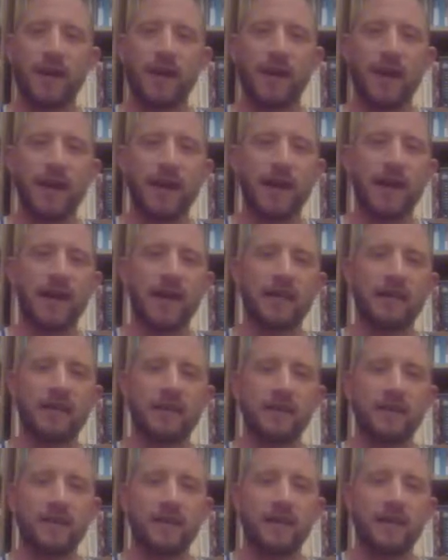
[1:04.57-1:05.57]
uh,
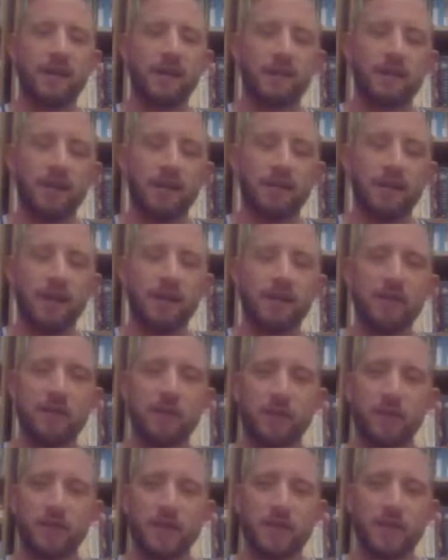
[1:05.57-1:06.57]
and I thoroughly
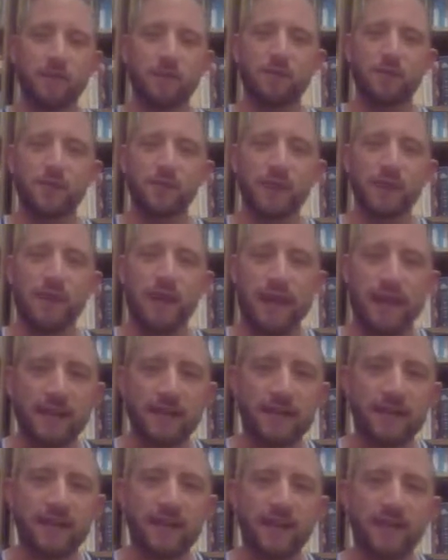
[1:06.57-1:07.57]
enjoyed myself doing that.
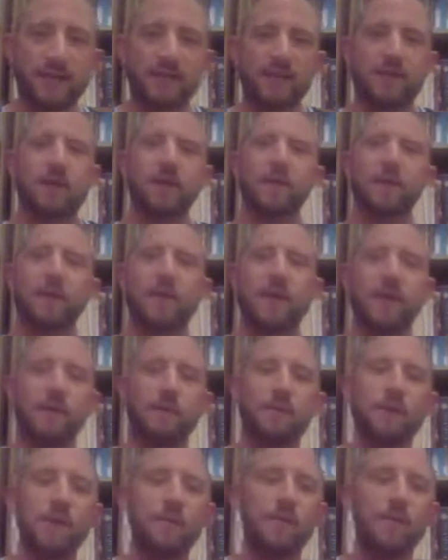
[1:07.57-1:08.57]
So that's got me
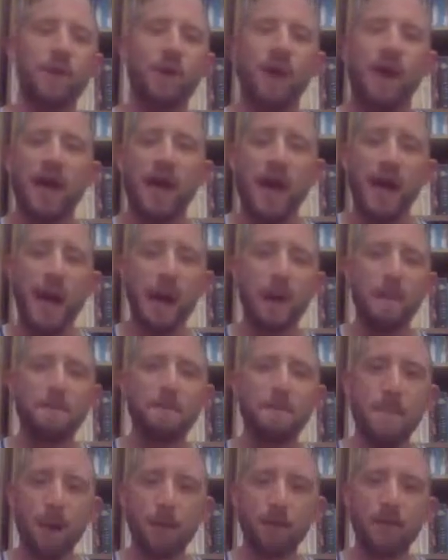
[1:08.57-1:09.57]
a bit more
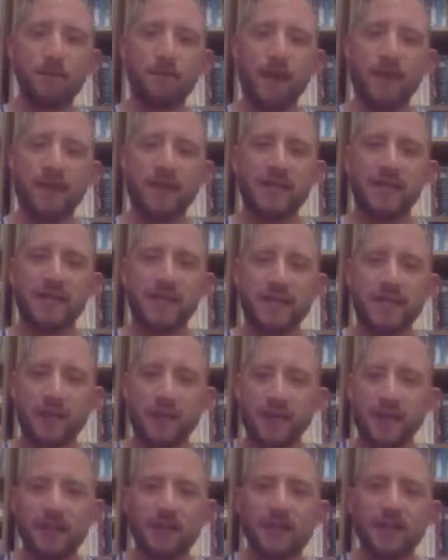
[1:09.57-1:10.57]
motivated. It's
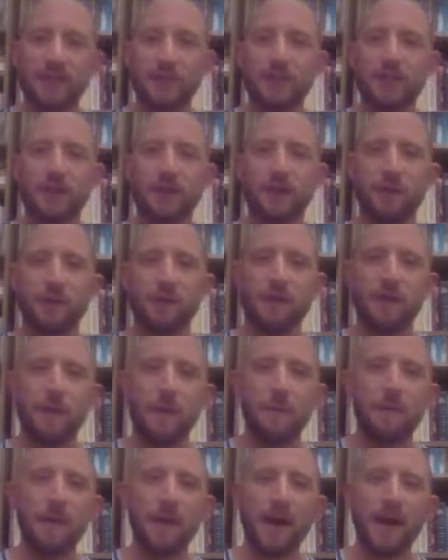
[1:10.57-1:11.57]
got that serotonin
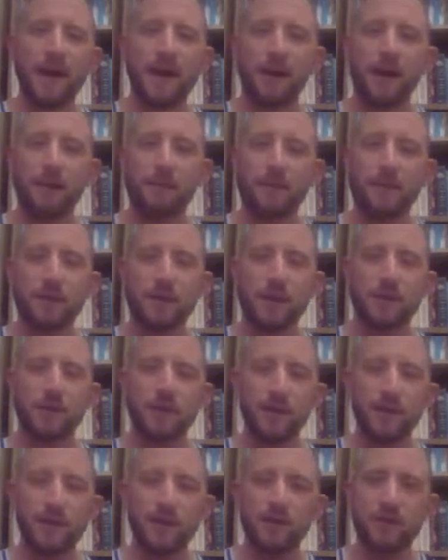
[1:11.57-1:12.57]
back up. So
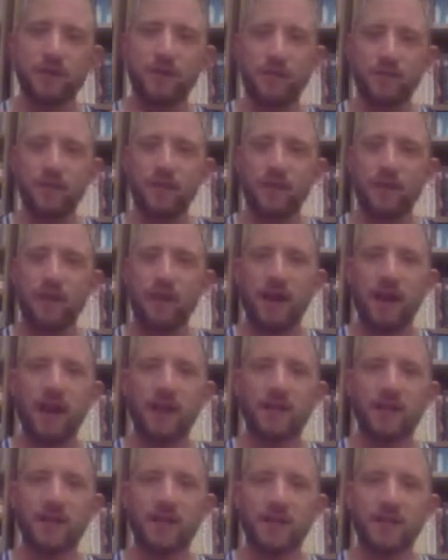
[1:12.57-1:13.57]
that's
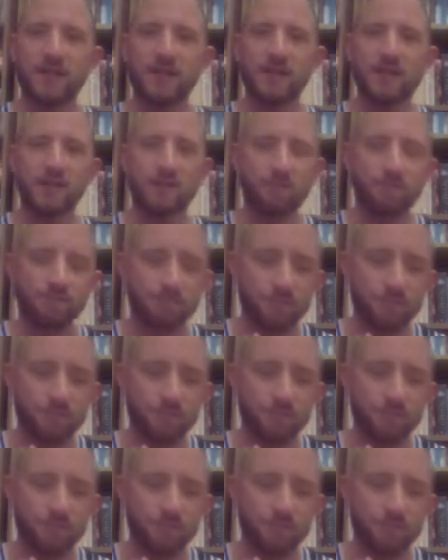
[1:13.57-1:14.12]
excellent.